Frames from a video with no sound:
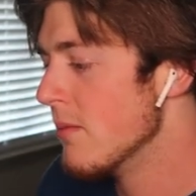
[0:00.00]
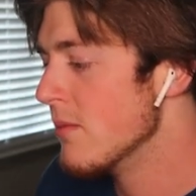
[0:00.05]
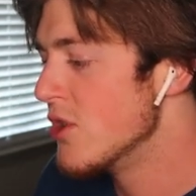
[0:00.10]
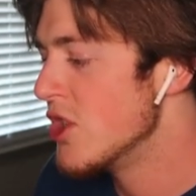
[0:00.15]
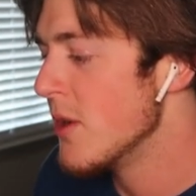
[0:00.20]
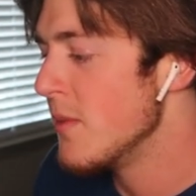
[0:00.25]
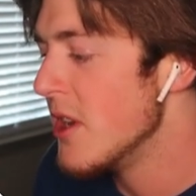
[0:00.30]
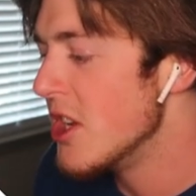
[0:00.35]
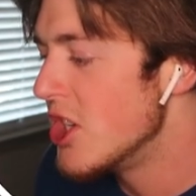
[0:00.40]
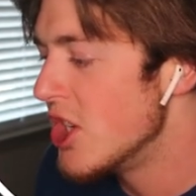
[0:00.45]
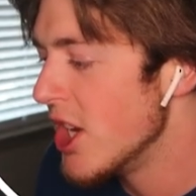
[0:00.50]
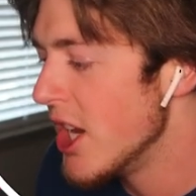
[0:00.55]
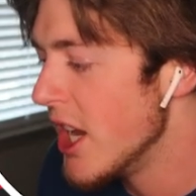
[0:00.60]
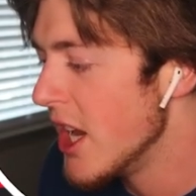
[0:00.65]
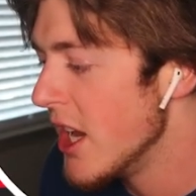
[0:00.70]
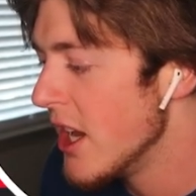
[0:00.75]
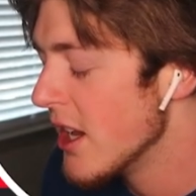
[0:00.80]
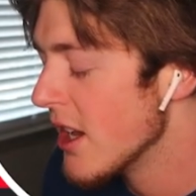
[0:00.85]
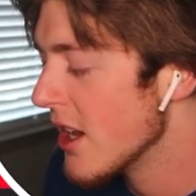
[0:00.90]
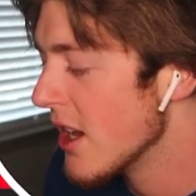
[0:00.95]
Jimmy
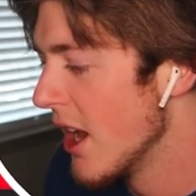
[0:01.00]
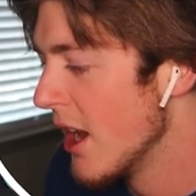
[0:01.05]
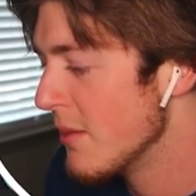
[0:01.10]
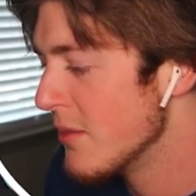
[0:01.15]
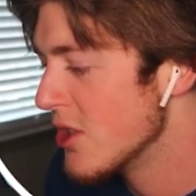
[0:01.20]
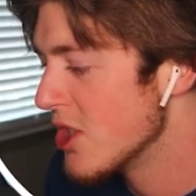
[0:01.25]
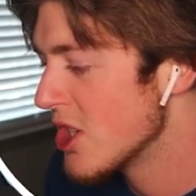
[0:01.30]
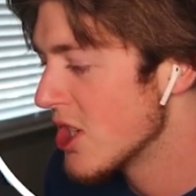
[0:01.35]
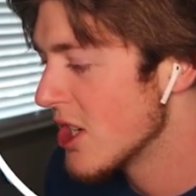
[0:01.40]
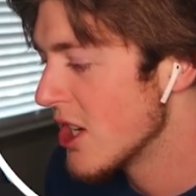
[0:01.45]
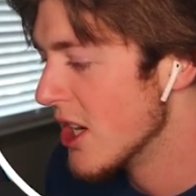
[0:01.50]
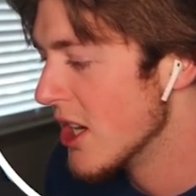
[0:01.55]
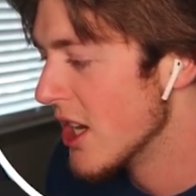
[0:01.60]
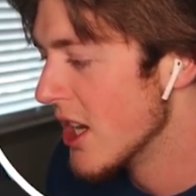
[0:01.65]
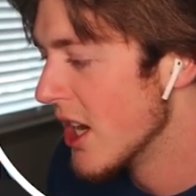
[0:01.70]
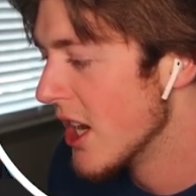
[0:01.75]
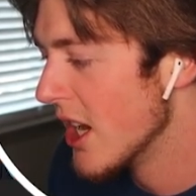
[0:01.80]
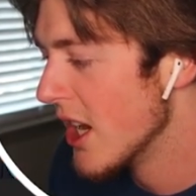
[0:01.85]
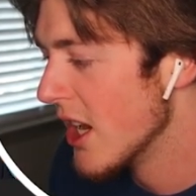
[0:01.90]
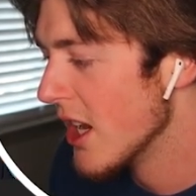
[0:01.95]
G,
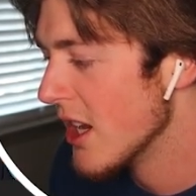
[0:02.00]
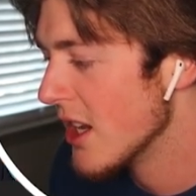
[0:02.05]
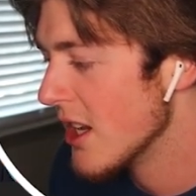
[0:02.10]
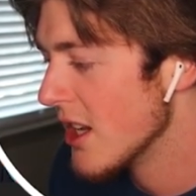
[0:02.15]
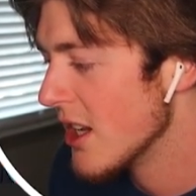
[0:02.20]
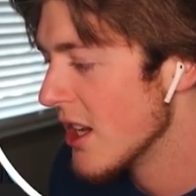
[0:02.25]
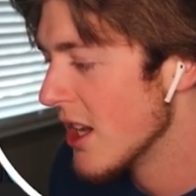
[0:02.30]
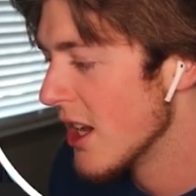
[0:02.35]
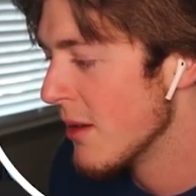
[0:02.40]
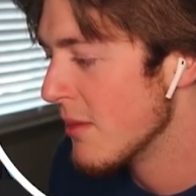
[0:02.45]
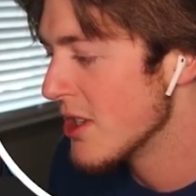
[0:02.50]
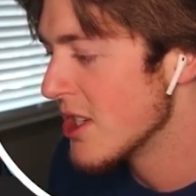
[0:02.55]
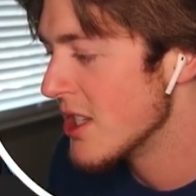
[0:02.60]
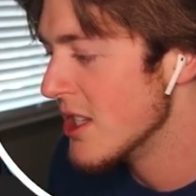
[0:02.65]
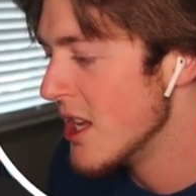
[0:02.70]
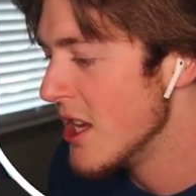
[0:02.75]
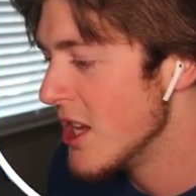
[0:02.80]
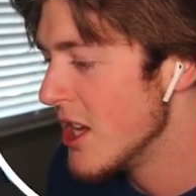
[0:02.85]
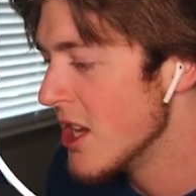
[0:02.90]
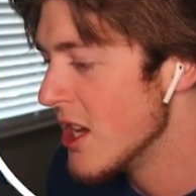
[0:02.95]
I'm a
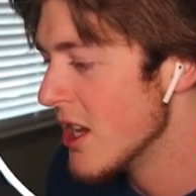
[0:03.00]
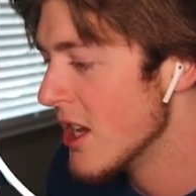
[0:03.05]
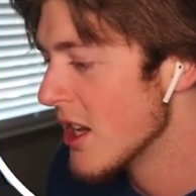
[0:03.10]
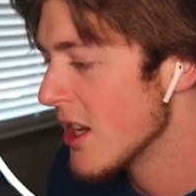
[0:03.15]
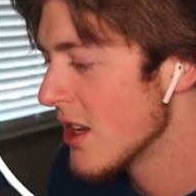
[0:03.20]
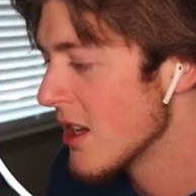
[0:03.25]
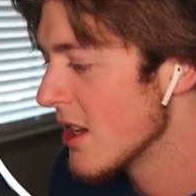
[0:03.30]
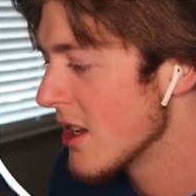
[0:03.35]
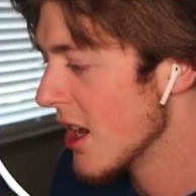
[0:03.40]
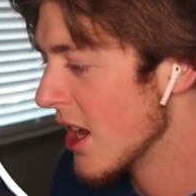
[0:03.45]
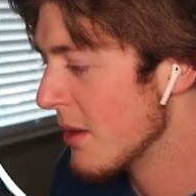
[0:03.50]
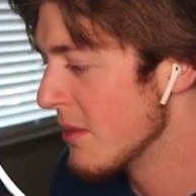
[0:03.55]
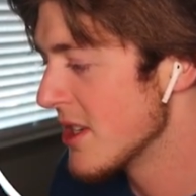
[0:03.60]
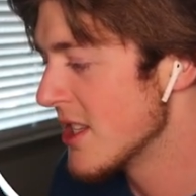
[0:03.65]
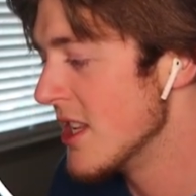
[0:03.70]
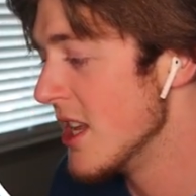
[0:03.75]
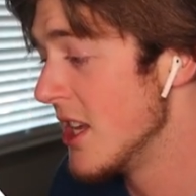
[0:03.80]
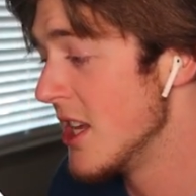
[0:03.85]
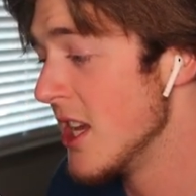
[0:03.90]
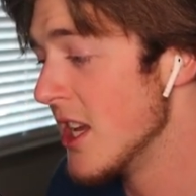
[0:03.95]
sneaky
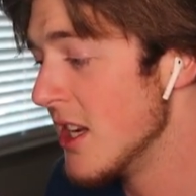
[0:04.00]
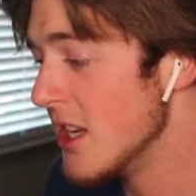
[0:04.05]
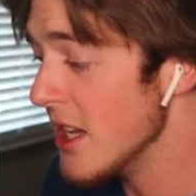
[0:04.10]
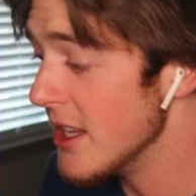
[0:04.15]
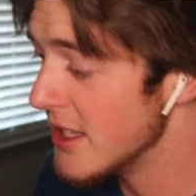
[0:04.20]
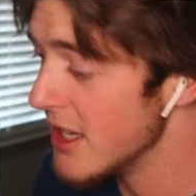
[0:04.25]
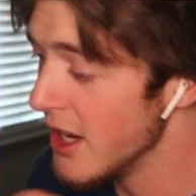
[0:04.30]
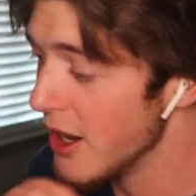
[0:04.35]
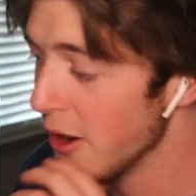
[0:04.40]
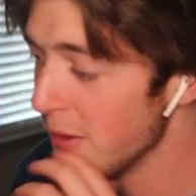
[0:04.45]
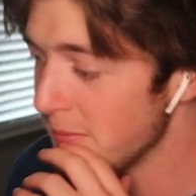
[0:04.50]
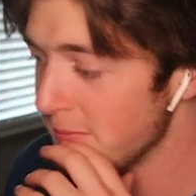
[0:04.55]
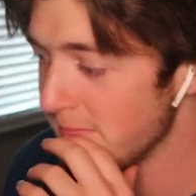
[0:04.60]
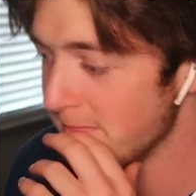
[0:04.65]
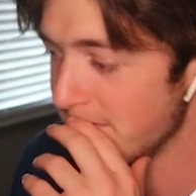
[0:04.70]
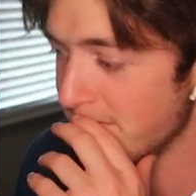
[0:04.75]
in D tier.